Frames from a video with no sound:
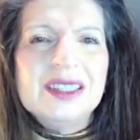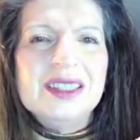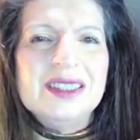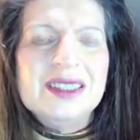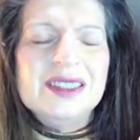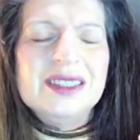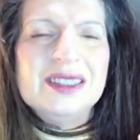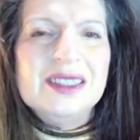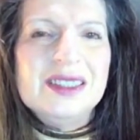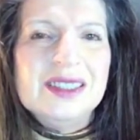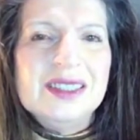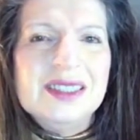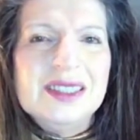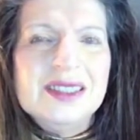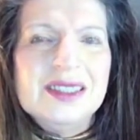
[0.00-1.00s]

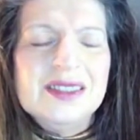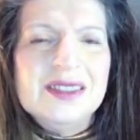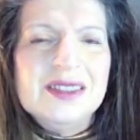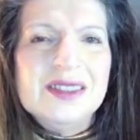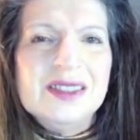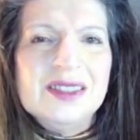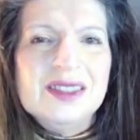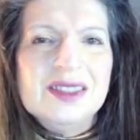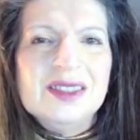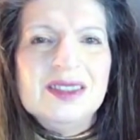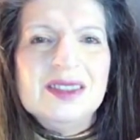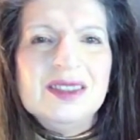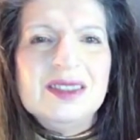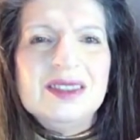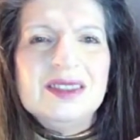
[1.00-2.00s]

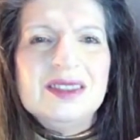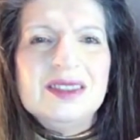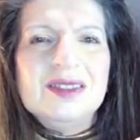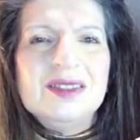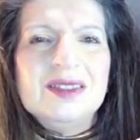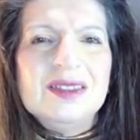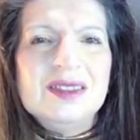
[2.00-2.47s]
No one is speaking in this clip.